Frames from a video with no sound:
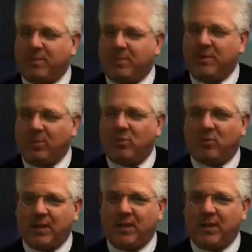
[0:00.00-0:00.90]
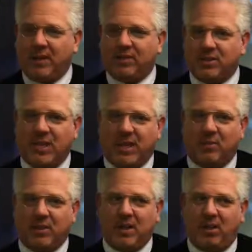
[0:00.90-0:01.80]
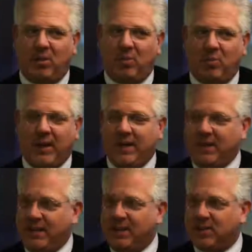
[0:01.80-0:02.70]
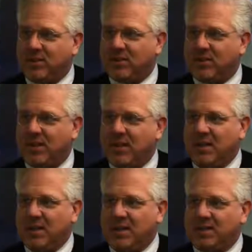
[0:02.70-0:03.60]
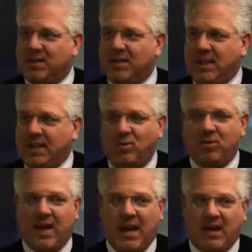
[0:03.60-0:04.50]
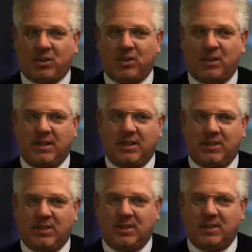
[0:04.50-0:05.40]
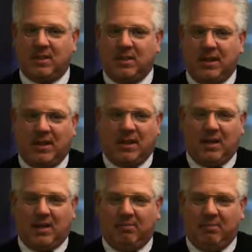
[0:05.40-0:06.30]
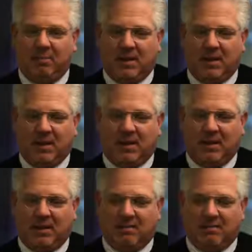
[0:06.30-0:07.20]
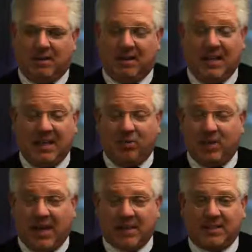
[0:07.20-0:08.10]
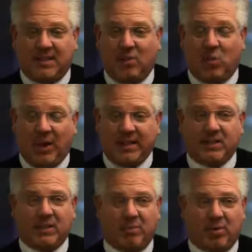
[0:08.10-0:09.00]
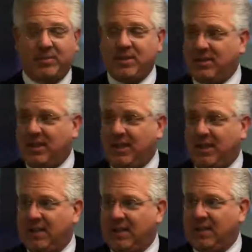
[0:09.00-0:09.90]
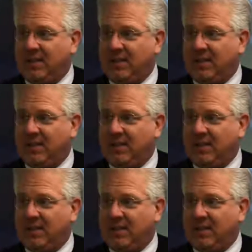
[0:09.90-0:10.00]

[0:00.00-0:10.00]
When people really understand what the alt right is, this, this neo nationalist, um, uh, neo Nazi white supremacy